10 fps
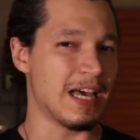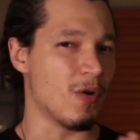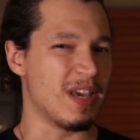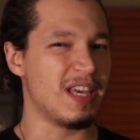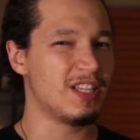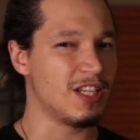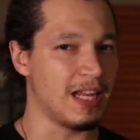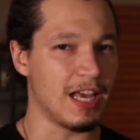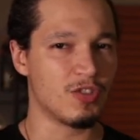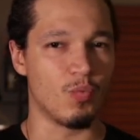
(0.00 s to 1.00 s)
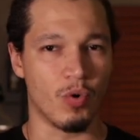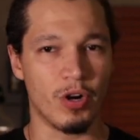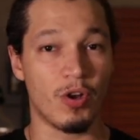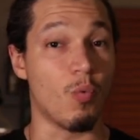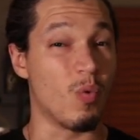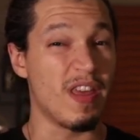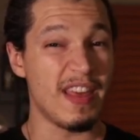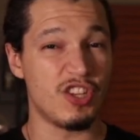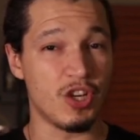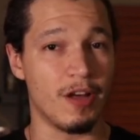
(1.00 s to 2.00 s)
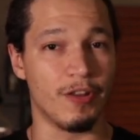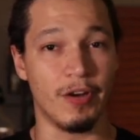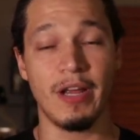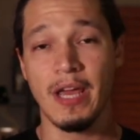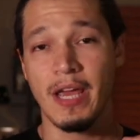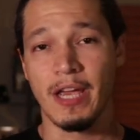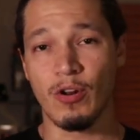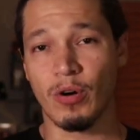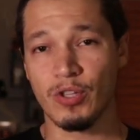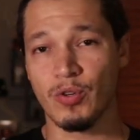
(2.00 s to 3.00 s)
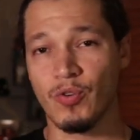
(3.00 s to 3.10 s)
how each legs work with each other in order to